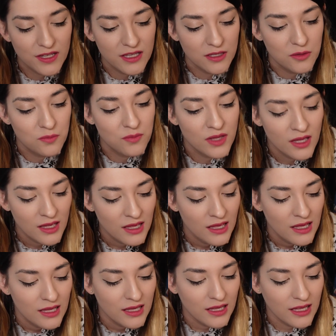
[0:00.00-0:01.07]
for him.
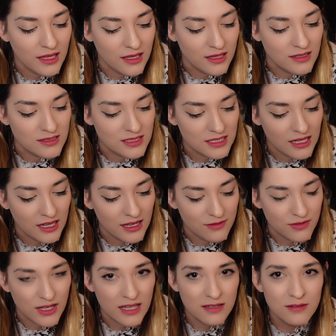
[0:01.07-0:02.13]
And
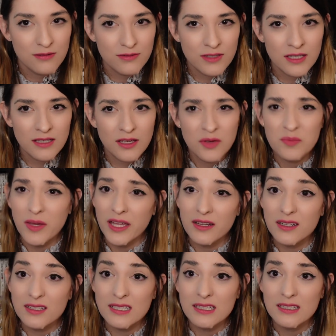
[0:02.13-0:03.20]
I've kind of like
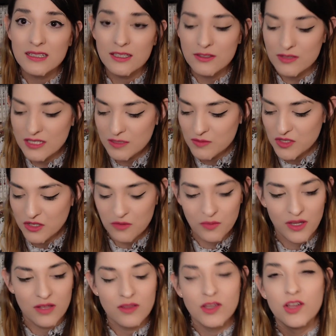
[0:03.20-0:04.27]
used him to
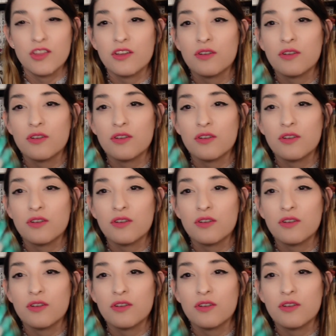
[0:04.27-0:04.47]
compare the